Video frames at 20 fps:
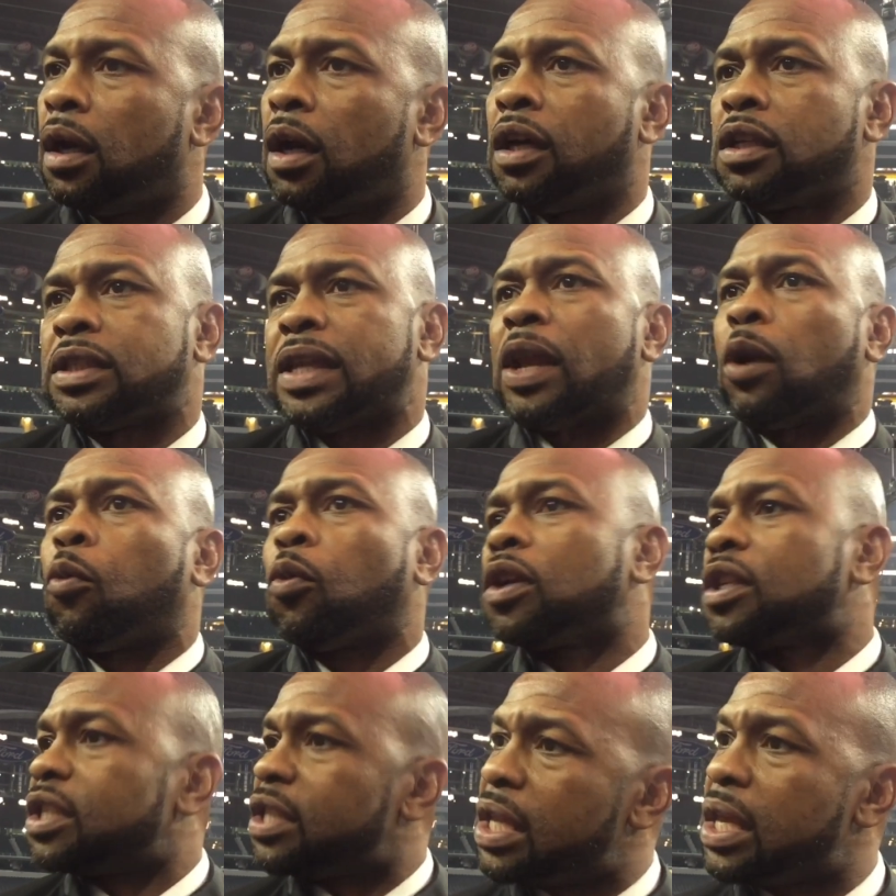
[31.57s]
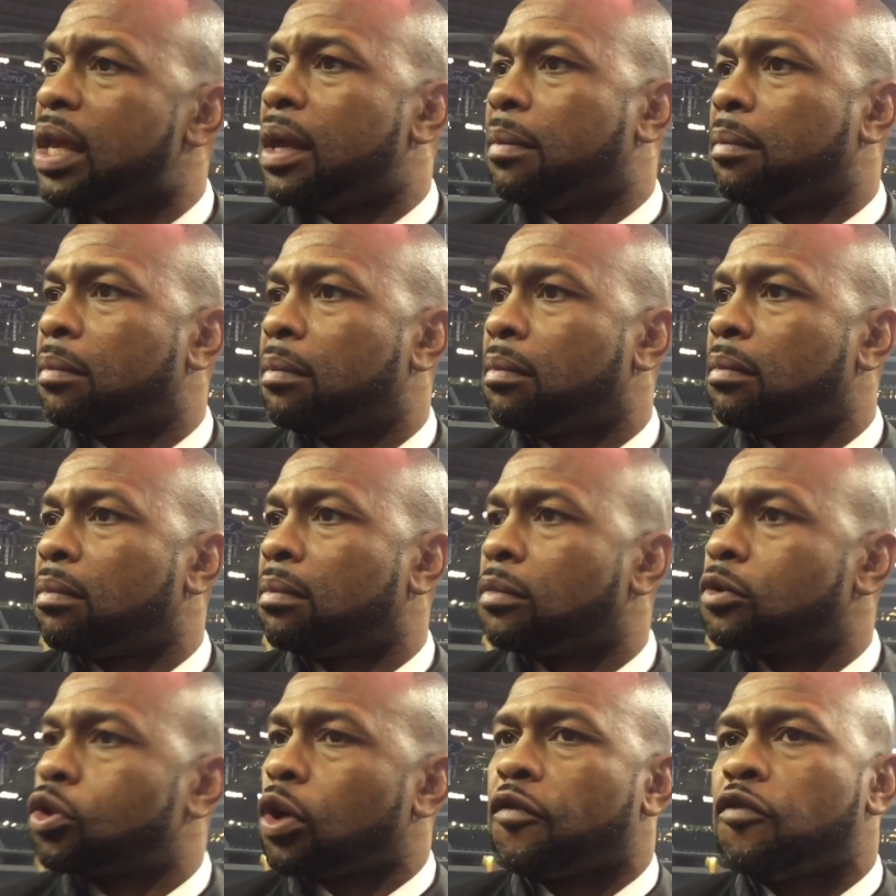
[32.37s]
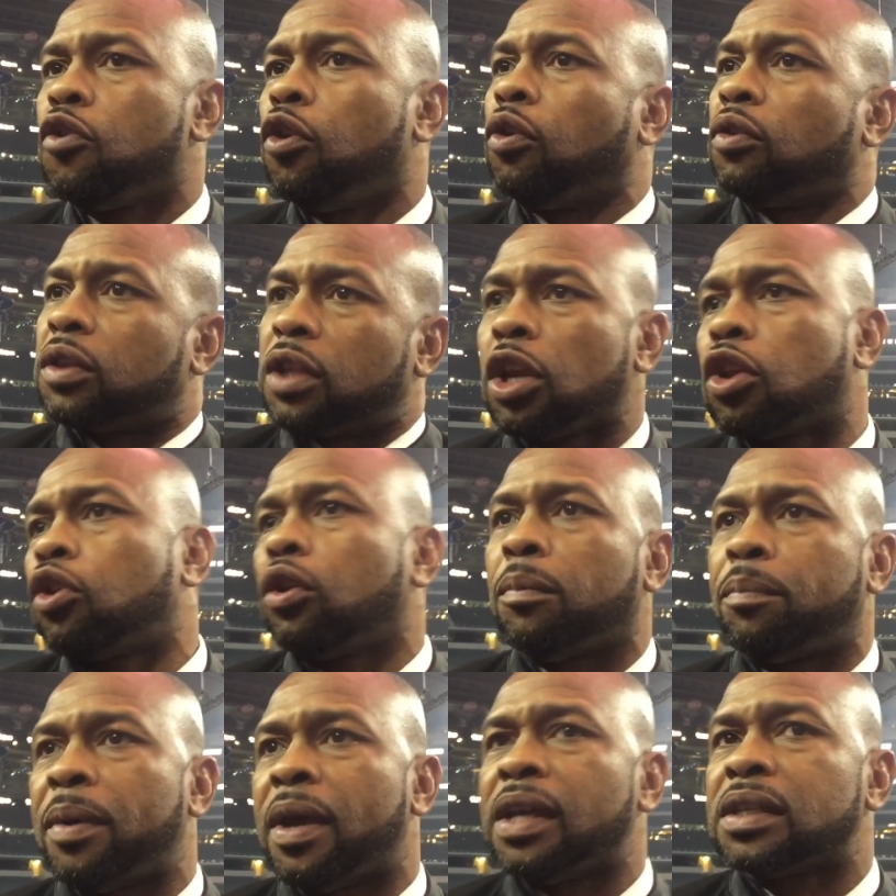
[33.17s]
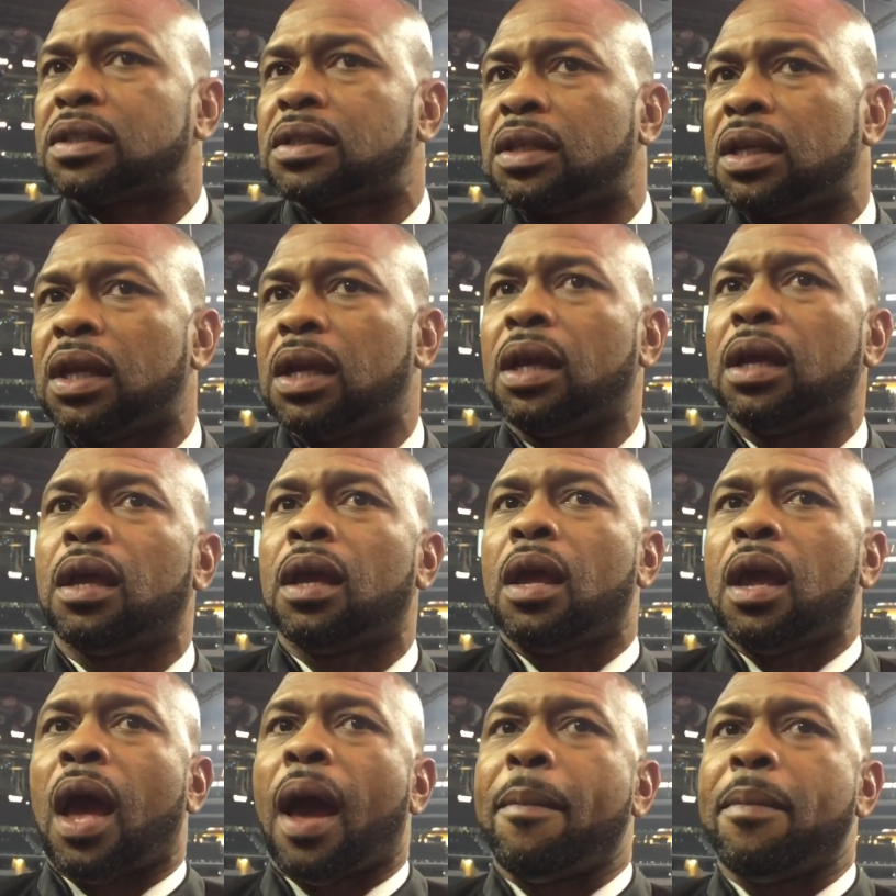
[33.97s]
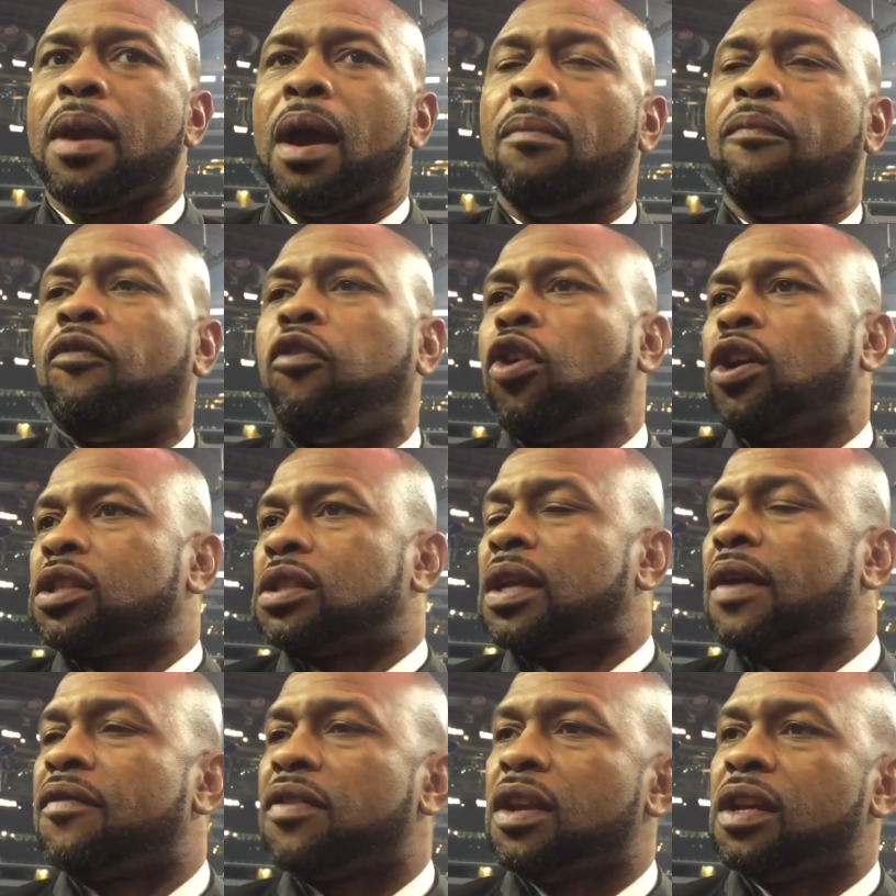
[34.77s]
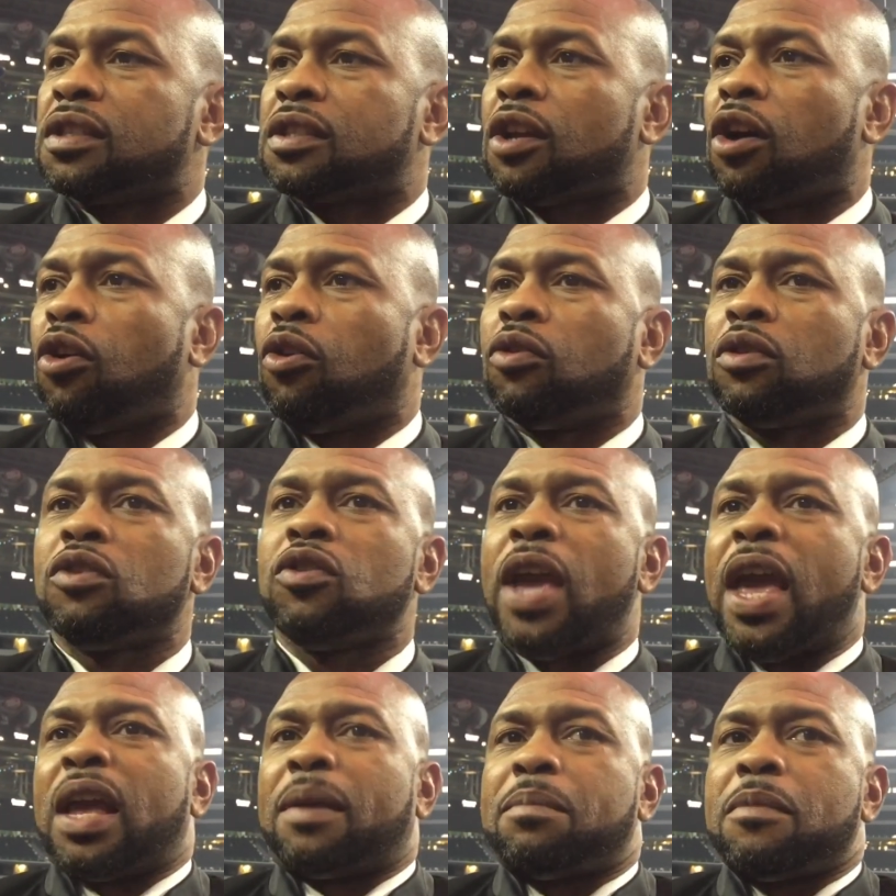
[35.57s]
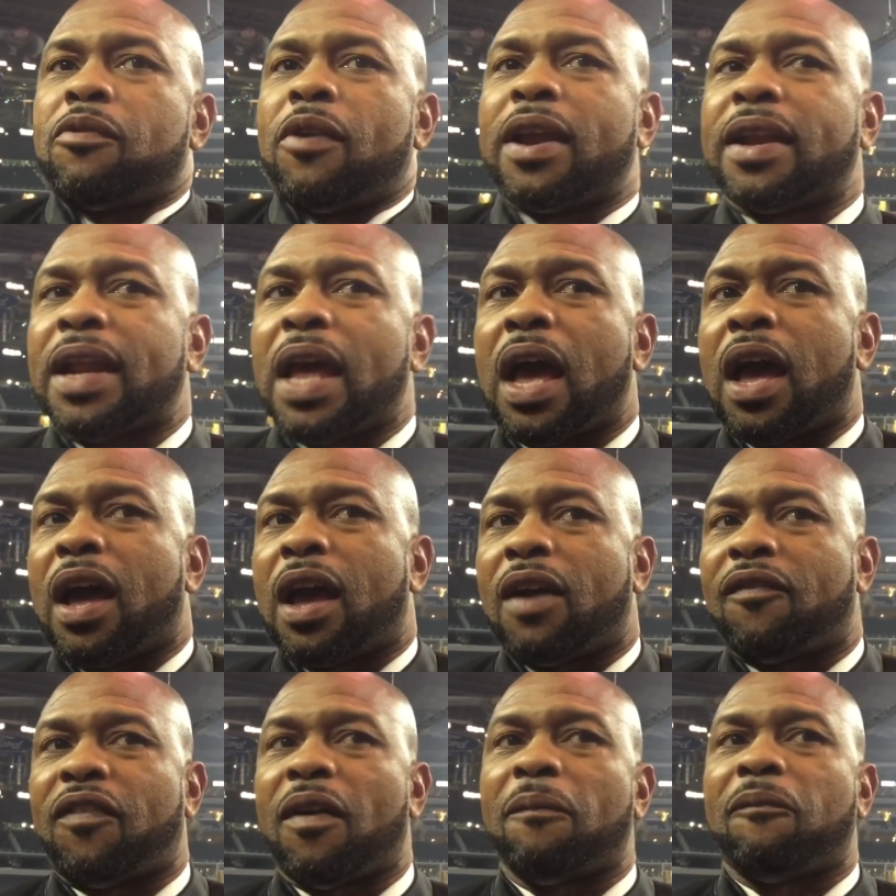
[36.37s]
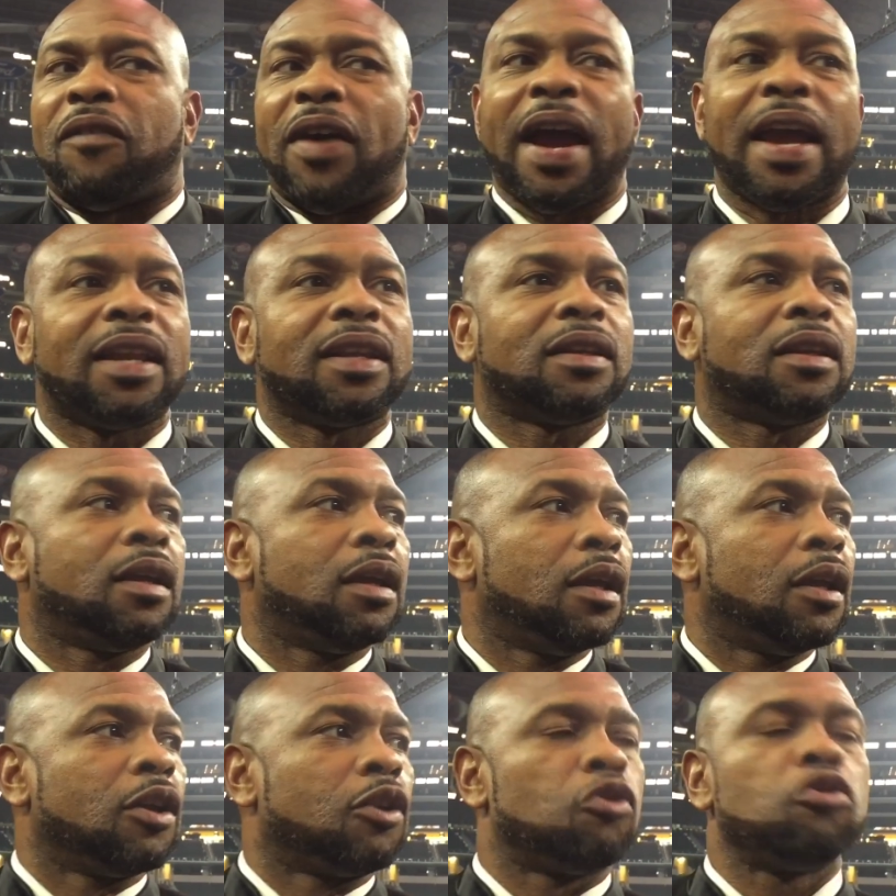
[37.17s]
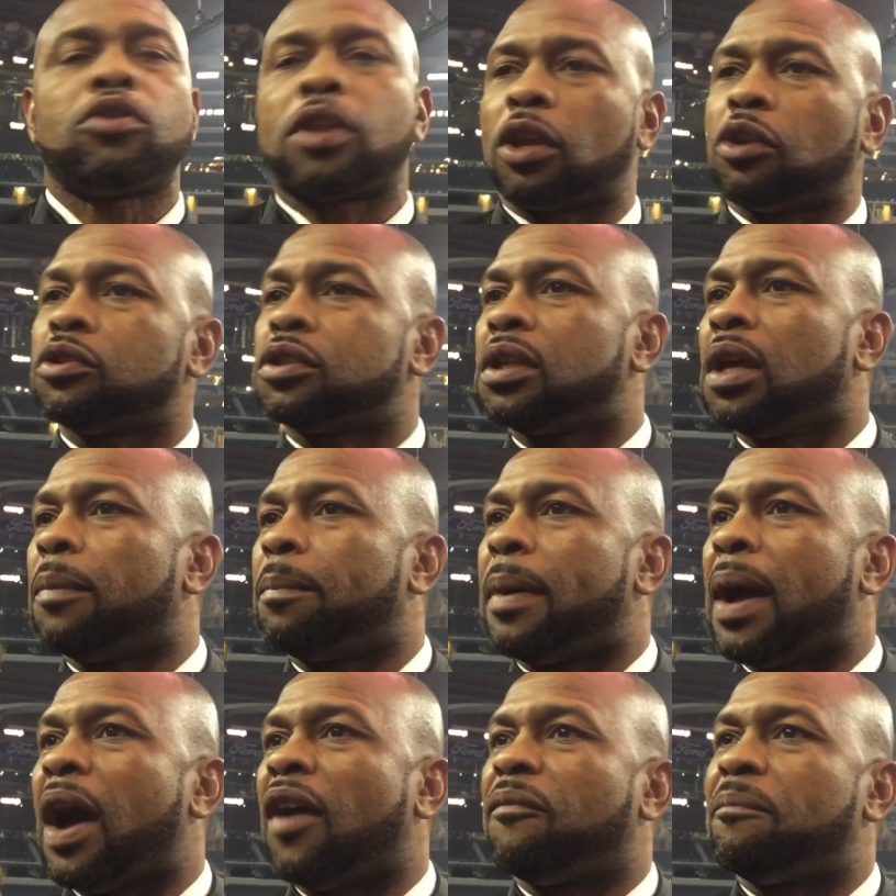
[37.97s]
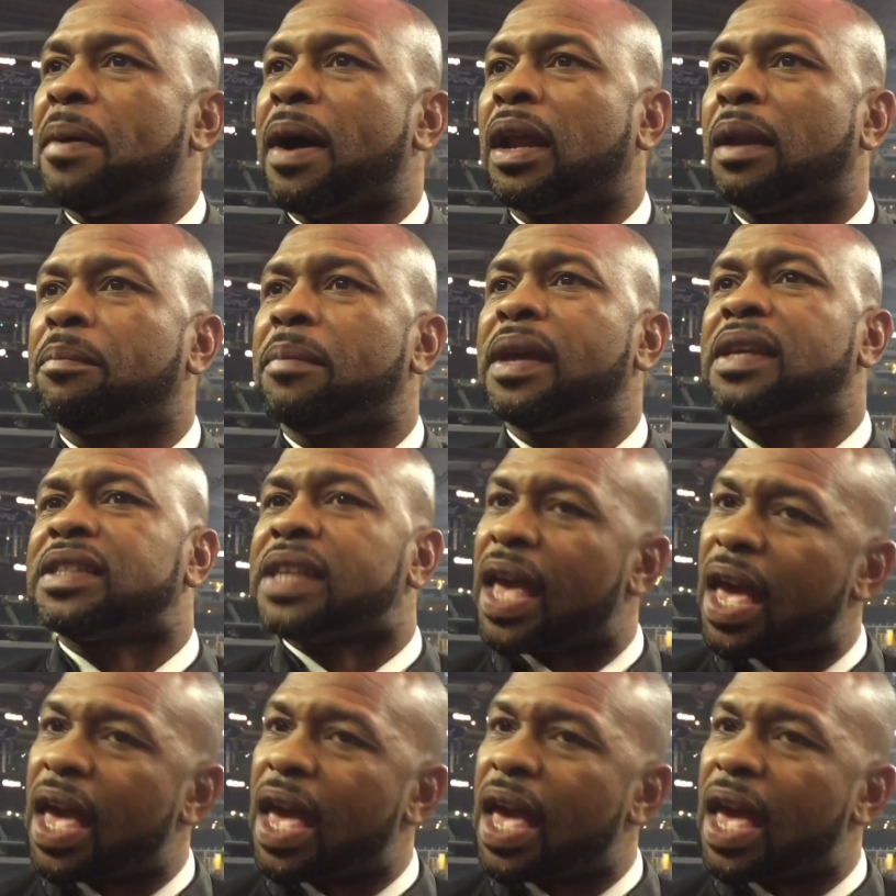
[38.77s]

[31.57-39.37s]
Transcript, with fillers: Else I don't want to see him. So if you don't think you're the best, then I mean I'm 47 years old. You ask me right now if I'm fighting, do you think you are still pound pound the best?